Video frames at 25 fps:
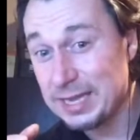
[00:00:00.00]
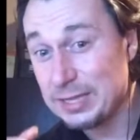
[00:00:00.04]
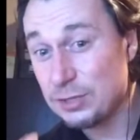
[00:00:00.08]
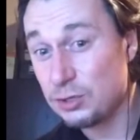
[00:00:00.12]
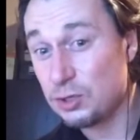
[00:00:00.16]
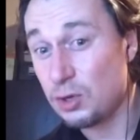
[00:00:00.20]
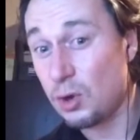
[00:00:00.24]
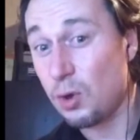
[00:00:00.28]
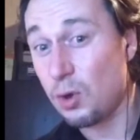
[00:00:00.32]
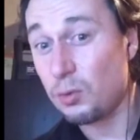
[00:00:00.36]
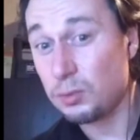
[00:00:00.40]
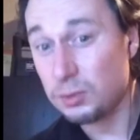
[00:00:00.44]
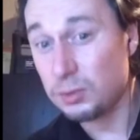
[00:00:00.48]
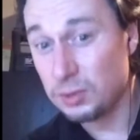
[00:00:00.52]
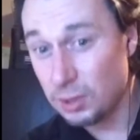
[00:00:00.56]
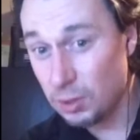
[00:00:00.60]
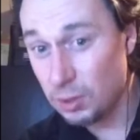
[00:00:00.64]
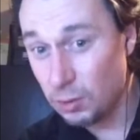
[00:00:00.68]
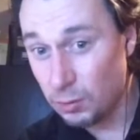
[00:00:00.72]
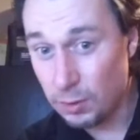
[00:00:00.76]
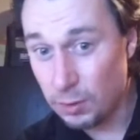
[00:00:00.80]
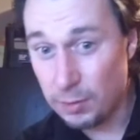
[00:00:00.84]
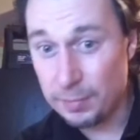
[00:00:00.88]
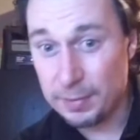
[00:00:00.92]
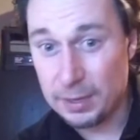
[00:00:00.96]
don't
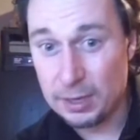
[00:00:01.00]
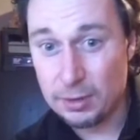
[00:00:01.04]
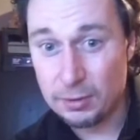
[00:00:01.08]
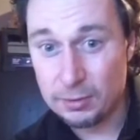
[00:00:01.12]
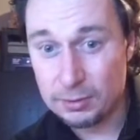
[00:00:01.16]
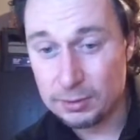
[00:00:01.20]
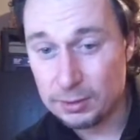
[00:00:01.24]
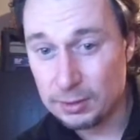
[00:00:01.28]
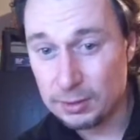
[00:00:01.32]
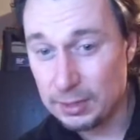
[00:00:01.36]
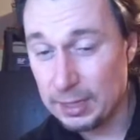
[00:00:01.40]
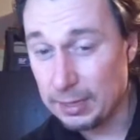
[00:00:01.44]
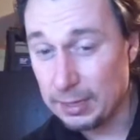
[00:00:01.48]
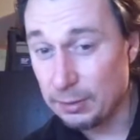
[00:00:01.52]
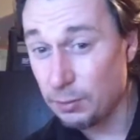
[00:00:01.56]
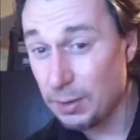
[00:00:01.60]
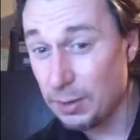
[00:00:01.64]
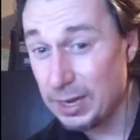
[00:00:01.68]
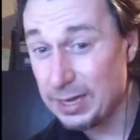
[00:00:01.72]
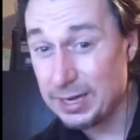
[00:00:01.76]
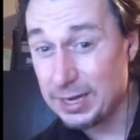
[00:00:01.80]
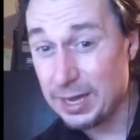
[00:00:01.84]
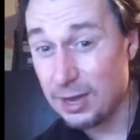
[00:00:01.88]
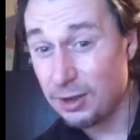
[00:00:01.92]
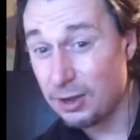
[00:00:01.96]
know about, like
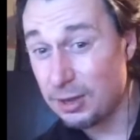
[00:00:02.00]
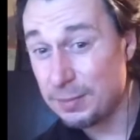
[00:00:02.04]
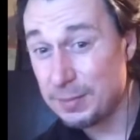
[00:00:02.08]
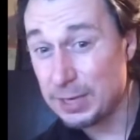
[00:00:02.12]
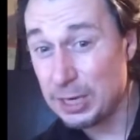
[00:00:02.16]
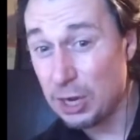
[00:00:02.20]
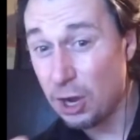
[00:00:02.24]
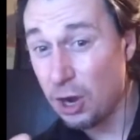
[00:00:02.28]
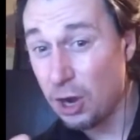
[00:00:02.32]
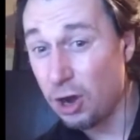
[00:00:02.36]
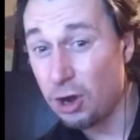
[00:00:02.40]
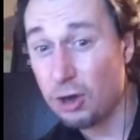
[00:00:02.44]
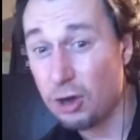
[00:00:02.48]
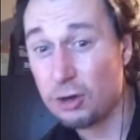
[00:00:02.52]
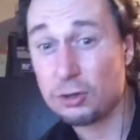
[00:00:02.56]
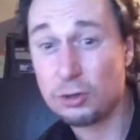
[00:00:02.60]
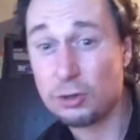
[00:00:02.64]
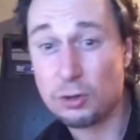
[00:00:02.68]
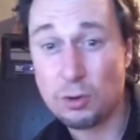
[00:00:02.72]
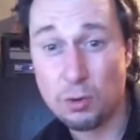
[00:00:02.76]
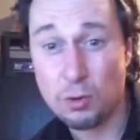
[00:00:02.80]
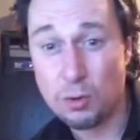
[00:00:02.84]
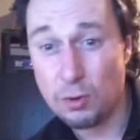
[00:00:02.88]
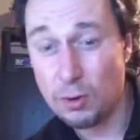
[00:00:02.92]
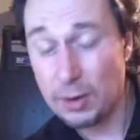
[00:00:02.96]
right now I'm in
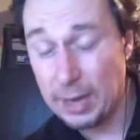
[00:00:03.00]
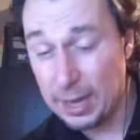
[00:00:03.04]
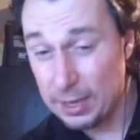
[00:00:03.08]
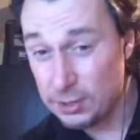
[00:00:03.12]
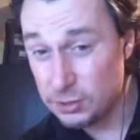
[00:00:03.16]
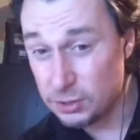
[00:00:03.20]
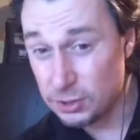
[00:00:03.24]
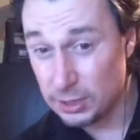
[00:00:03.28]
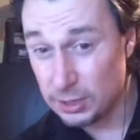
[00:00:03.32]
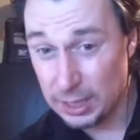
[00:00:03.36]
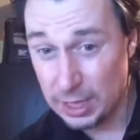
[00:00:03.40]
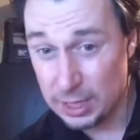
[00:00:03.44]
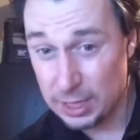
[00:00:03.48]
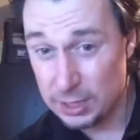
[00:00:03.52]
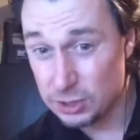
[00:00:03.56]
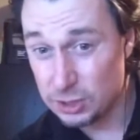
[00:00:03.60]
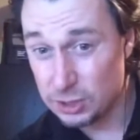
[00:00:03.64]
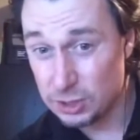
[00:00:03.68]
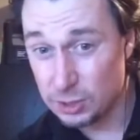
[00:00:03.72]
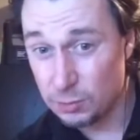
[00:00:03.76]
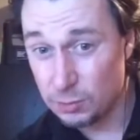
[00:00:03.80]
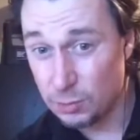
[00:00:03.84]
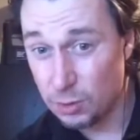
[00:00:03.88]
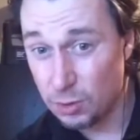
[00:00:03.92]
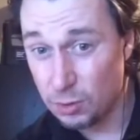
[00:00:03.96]
hardcore
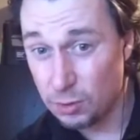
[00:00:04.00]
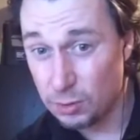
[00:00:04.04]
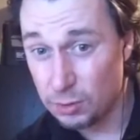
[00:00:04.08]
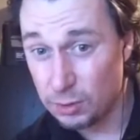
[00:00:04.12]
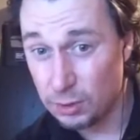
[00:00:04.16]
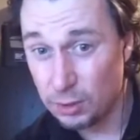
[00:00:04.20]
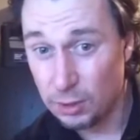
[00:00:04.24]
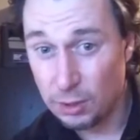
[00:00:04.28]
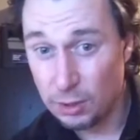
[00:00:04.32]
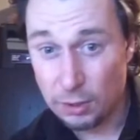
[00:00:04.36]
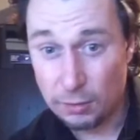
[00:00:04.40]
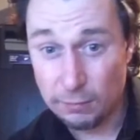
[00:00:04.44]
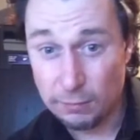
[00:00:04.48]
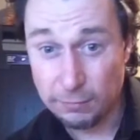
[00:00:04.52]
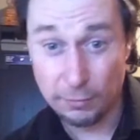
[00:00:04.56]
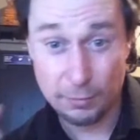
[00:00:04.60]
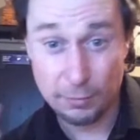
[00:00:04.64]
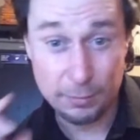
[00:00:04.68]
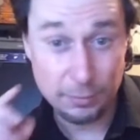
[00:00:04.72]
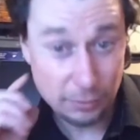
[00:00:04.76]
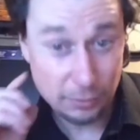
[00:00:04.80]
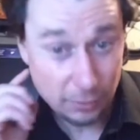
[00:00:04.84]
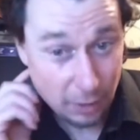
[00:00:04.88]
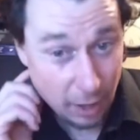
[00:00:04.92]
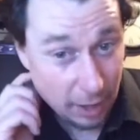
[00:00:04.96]
education mode for
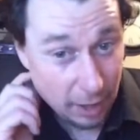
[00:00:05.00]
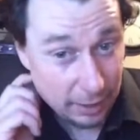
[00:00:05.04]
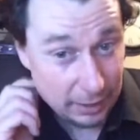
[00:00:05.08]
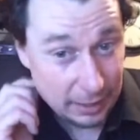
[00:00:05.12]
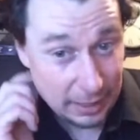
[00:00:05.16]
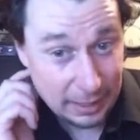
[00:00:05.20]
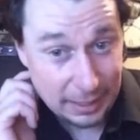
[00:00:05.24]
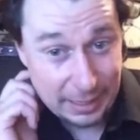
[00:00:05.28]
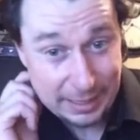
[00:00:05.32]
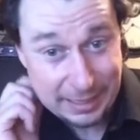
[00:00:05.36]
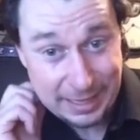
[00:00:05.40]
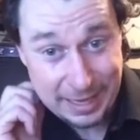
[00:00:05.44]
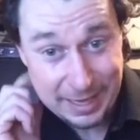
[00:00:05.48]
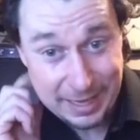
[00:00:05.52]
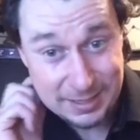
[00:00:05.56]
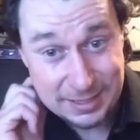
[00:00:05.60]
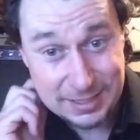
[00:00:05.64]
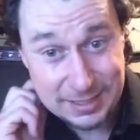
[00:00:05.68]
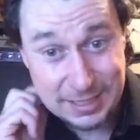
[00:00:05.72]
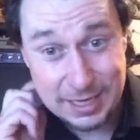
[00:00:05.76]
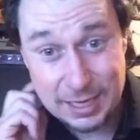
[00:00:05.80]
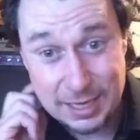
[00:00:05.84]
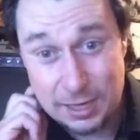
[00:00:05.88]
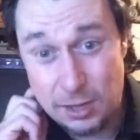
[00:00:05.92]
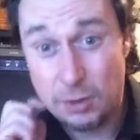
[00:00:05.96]
blogging and
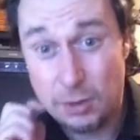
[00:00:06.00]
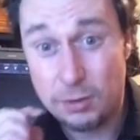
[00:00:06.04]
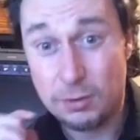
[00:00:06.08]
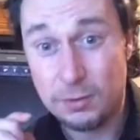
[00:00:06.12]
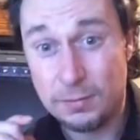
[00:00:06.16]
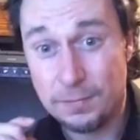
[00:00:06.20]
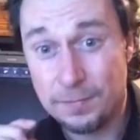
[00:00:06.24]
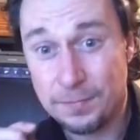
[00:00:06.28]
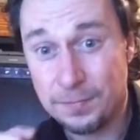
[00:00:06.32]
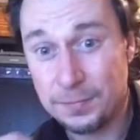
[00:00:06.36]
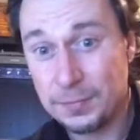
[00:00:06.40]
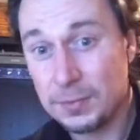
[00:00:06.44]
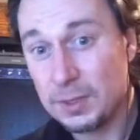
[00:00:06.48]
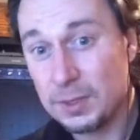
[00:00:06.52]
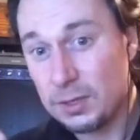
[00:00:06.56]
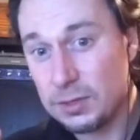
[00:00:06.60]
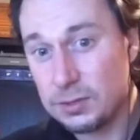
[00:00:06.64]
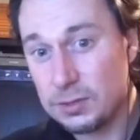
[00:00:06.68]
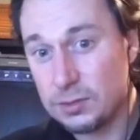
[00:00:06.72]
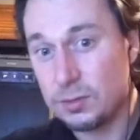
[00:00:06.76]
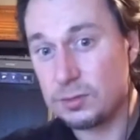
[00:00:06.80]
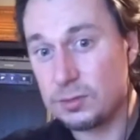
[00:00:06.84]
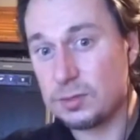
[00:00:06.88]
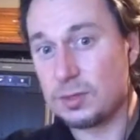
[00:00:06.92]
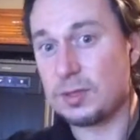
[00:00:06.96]
SEO,
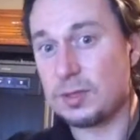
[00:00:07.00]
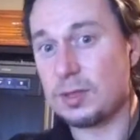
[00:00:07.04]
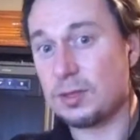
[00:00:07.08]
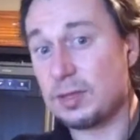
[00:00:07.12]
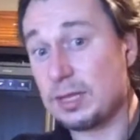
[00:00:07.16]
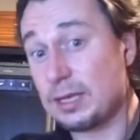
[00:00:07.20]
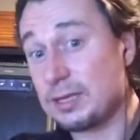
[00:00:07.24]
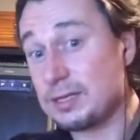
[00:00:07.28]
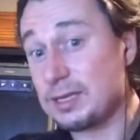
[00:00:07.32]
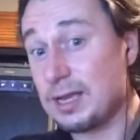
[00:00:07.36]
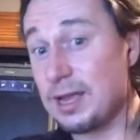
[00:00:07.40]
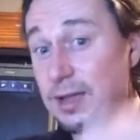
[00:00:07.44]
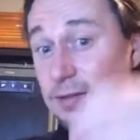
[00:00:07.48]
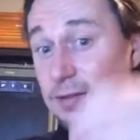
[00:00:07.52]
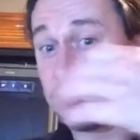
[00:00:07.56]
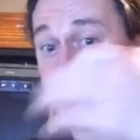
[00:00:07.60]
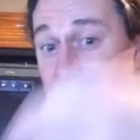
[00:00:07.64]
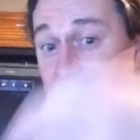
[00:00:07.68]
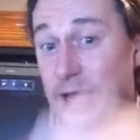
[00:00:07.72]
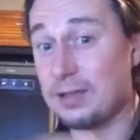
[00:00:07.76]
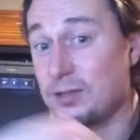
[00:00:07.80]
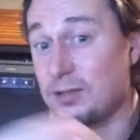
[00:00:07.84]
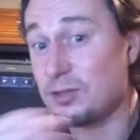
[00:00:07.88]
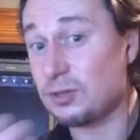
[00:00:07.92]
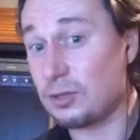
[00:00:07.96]
because those are the things I have
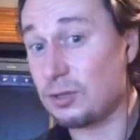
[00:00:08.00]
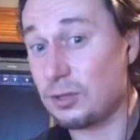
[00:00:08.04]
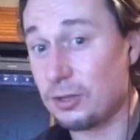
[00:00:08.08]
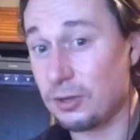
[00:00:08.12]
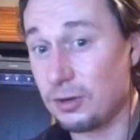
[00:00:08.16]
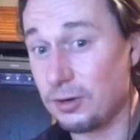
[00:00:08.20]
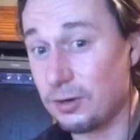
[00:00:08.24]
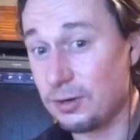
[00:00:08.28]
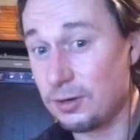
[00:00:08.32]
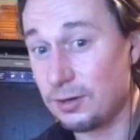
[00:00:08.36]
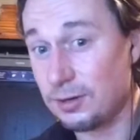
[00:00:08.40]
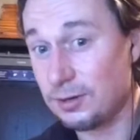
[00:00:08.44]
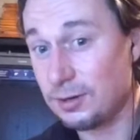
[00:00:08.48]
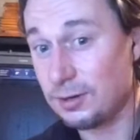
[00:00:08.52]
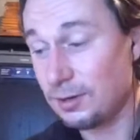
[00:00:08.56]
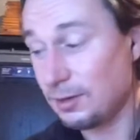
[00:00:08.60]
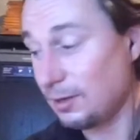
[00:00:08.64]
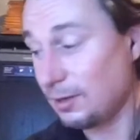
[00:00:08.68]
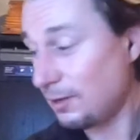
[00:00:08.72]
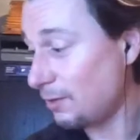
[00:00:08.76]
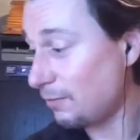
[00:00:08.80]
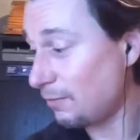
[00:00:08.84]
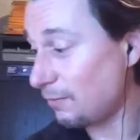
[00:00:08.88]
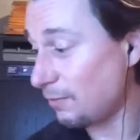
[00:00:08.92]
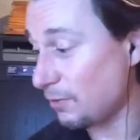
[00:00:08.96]
yet to learn.
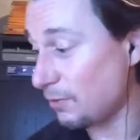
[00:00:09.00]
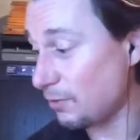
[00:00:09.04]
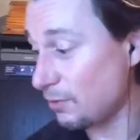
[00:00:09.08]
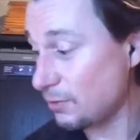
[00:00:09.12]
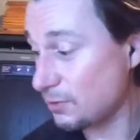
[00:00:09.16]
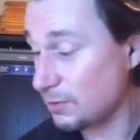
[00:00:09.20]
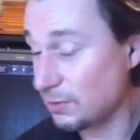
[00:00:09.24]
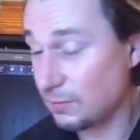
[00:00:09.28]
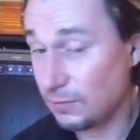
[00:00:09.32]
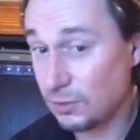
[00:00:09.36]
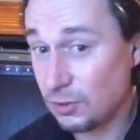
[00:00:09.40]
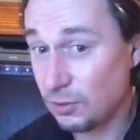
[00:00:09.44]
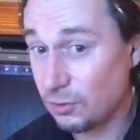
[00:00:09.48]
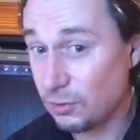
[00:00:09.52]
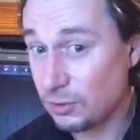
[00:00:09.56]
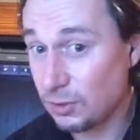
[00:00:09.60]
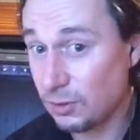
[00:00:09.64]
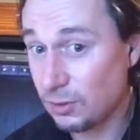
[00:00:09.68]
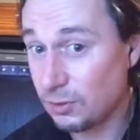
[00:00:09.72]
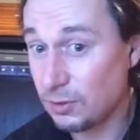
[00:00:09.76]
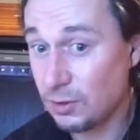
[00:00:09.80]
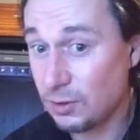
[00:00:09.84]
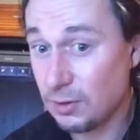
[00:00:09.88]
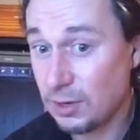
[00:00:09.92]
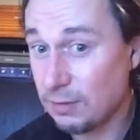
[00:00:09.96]
For those of you who
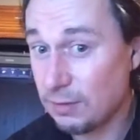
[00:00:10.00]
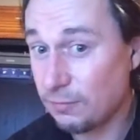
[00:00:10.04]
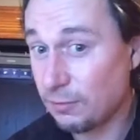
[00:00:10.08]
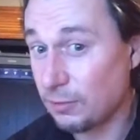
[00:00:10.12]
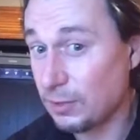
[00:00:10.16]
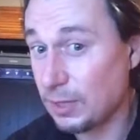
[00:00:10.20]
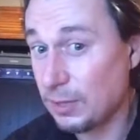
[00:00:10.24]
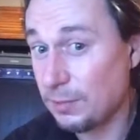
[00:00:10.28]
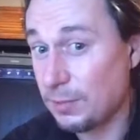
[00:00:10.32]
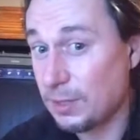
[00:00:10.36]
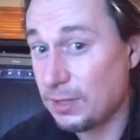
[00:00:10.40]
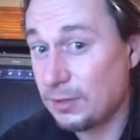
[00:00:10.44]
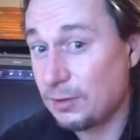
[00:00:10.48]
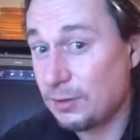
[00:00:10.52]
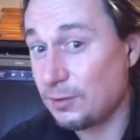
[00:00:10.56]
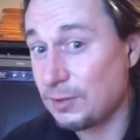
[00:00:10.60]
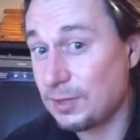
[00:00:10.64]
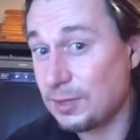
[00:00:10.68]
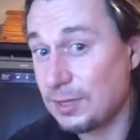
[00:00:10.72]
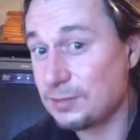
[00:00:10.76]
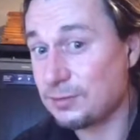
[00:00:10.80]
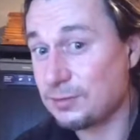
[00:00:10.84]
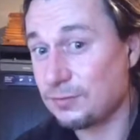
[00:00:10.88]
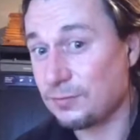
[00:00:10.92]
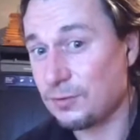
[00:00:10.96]
don't know, I've only been doing
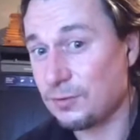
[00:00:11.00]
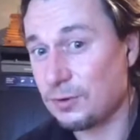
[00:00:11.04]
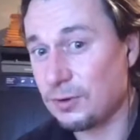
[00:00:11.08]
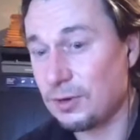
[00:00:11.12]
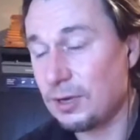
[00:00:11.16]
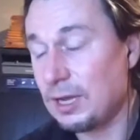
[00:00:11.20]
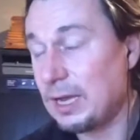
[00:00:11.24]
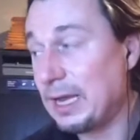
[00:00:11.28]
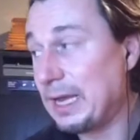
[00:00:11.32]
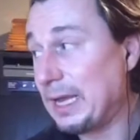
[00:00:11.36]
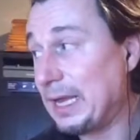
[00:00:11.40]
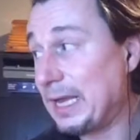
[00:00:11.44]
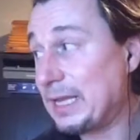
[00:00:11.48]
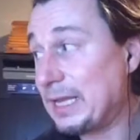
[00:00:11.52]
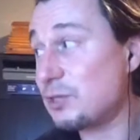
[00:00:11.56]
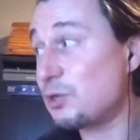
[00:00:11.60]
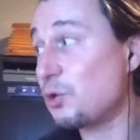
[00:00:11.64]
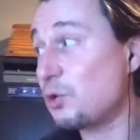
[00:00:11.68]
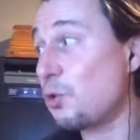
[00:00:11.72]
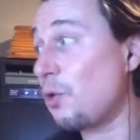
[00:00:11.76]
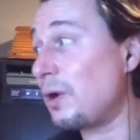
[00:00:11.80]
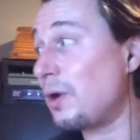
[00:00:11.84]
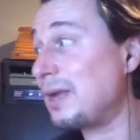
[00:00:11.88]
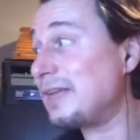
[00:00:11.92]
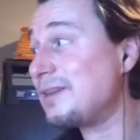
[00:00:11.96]
this it's
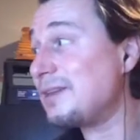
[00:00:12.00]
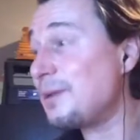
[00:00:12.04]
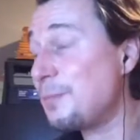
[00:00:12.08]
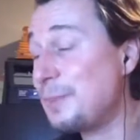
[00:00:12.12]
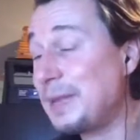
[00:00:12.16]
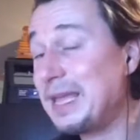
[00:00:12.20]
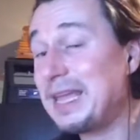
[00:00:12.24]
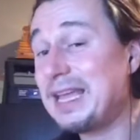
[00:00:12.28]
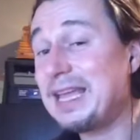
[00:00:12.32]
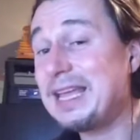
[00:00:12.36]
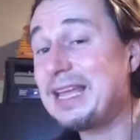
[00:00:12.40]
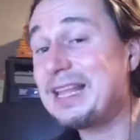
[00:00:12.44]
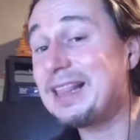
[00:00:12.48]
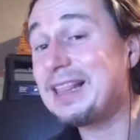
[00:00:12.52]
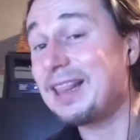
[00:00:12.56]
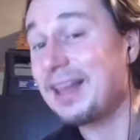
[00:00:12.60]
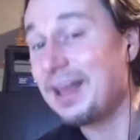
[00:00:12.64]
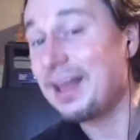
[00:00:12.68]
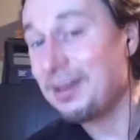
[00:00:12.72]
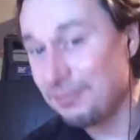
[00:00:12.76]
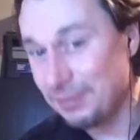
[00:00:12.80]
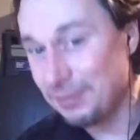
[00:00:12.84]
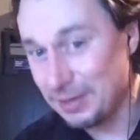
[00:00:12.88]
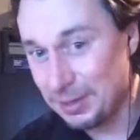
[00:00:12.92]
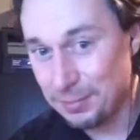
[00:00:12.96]
going to be
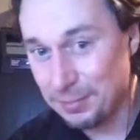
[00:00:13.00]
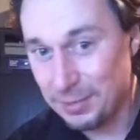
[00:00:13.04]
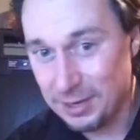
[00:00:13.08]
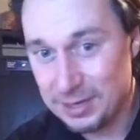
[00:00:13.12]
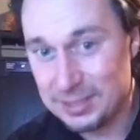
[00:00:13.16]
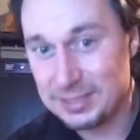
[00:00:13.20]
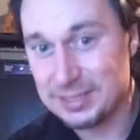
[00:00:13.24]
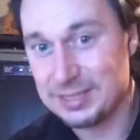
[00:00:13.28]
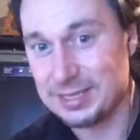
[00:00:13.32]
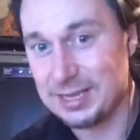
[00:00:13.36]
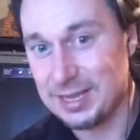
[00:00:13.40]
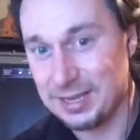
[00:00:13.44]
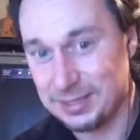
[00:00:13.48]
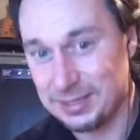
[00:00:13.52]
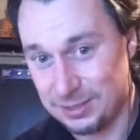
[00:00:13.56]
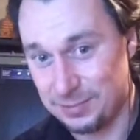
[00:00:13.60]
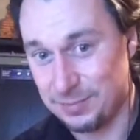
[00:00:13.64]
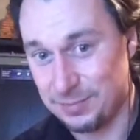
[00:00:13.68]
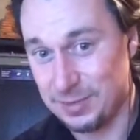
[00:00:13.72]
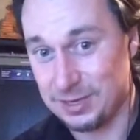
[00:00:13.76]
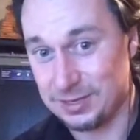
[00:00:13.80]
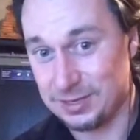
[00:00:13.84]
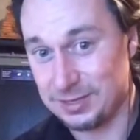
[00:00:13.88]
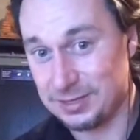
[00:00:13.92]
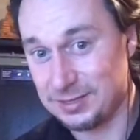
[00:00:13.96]
11 months next
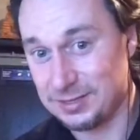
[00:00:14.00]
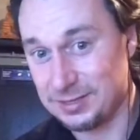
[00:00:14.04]
month.